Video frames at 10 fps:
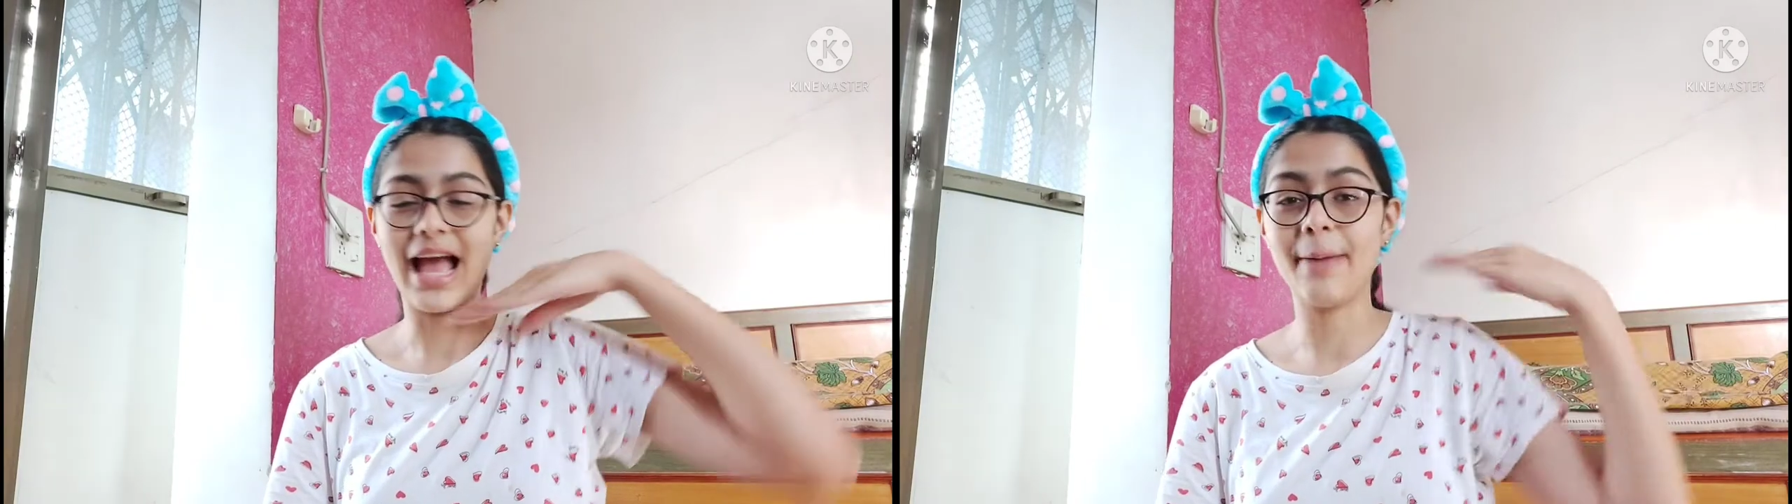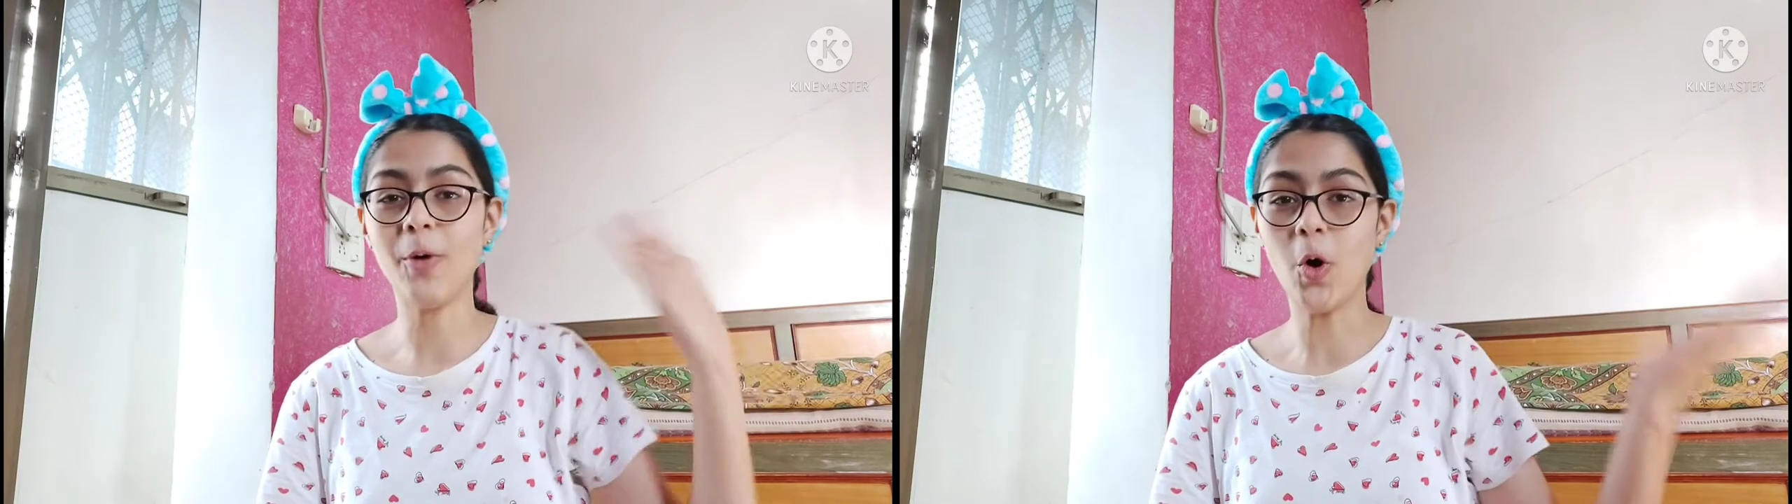
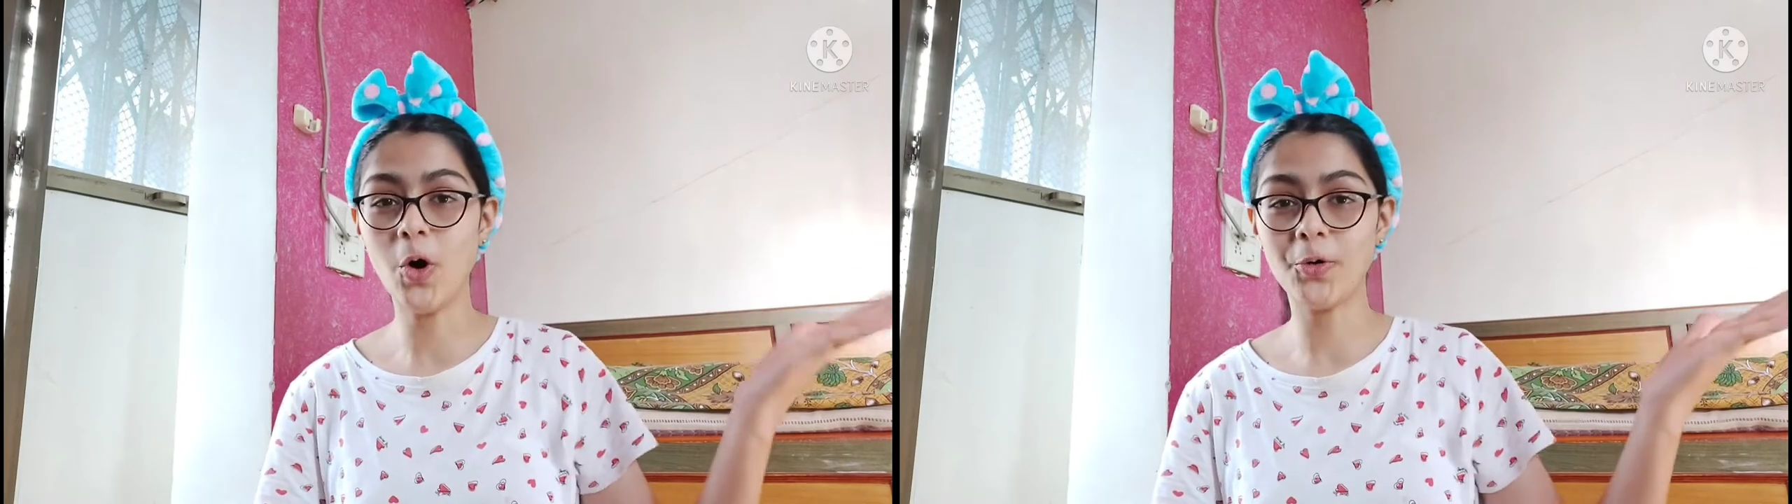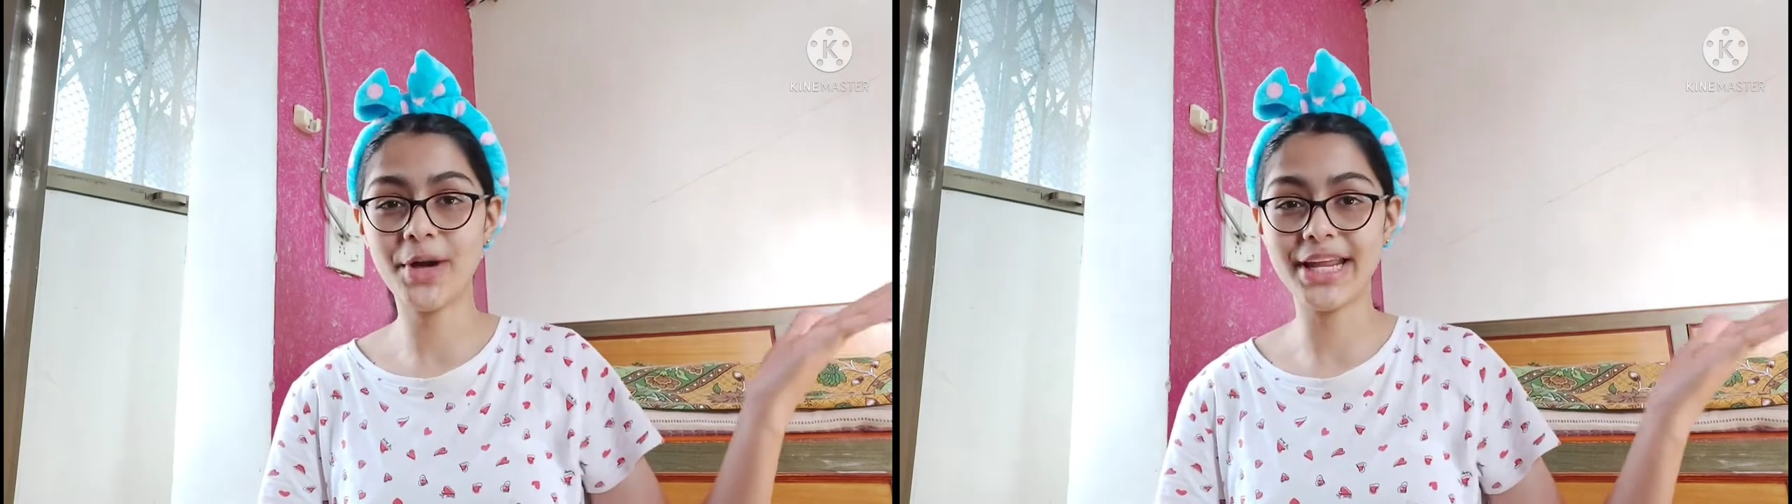I'm
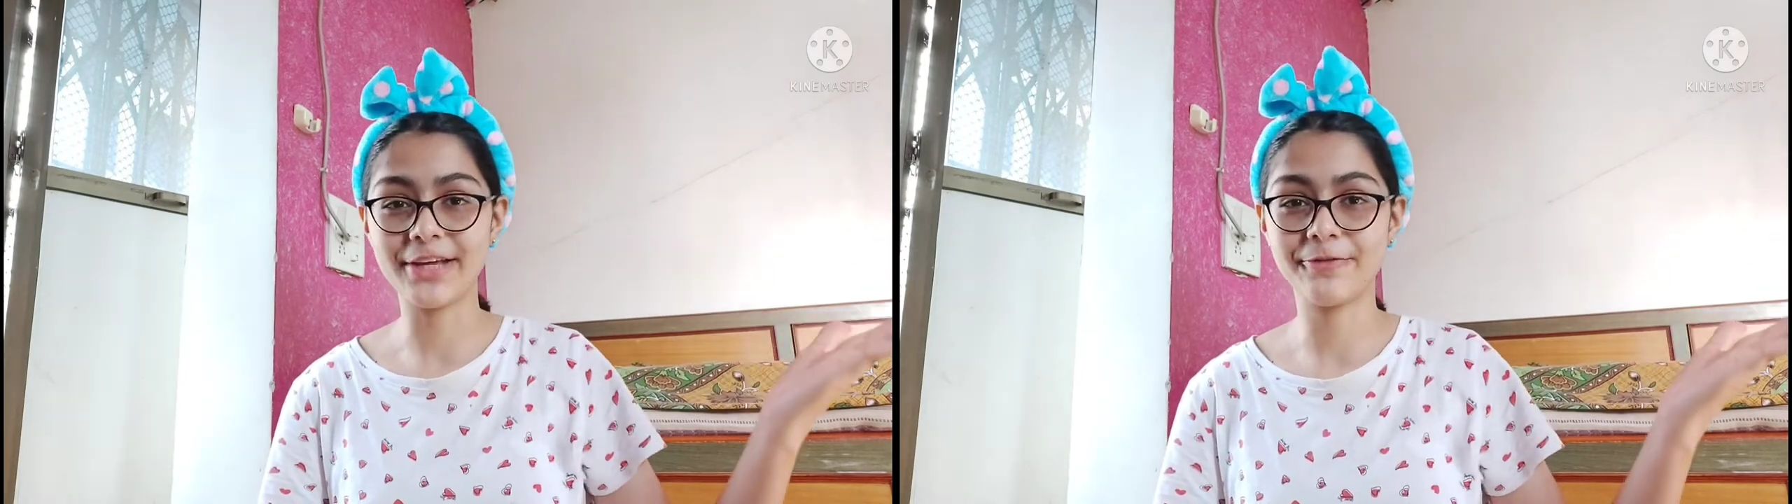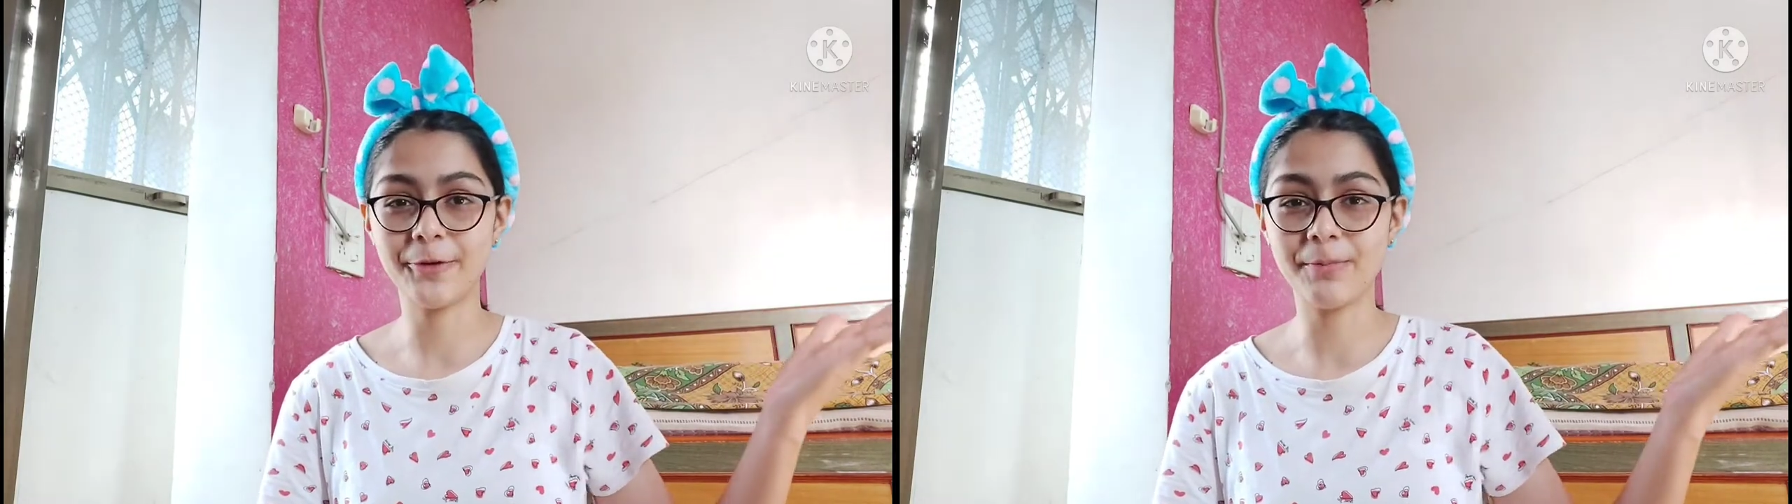all
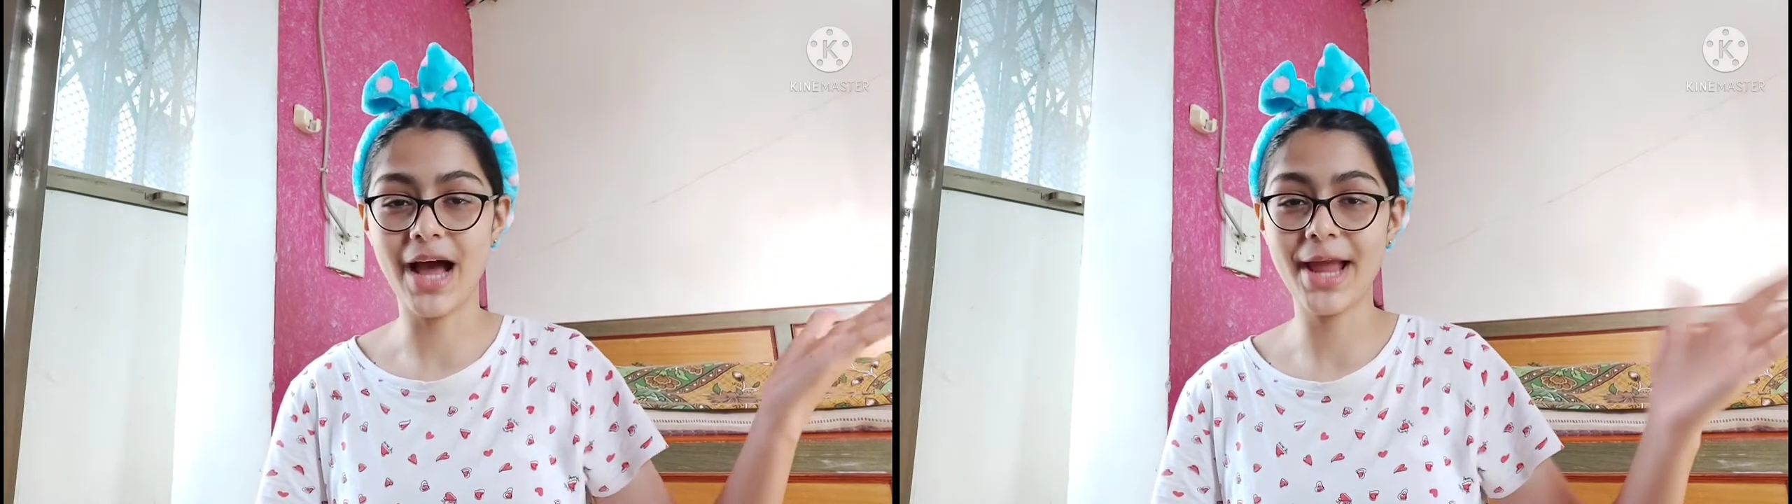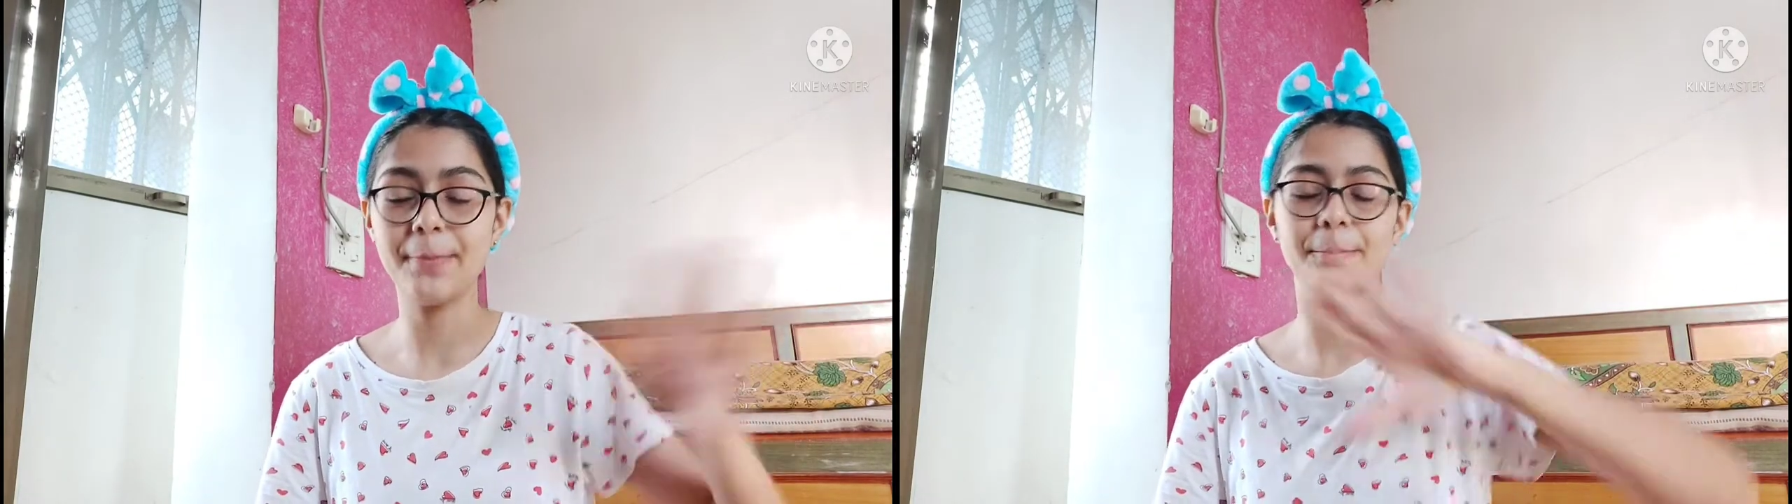ready for
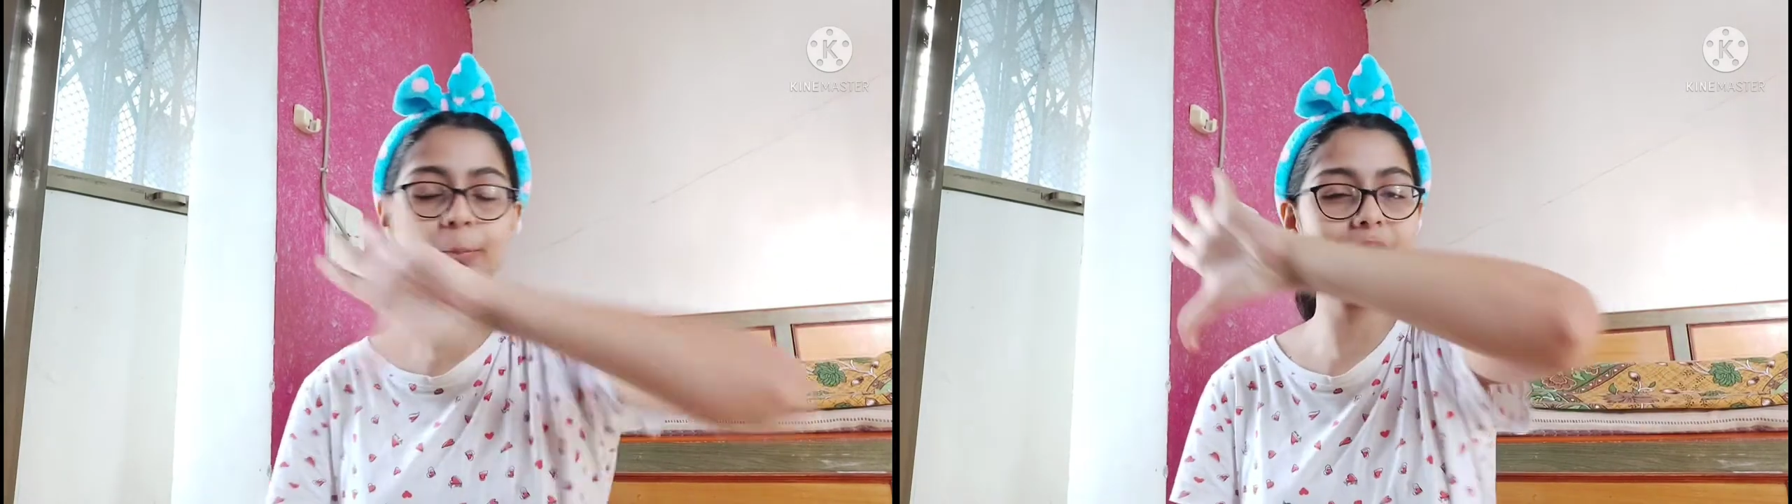my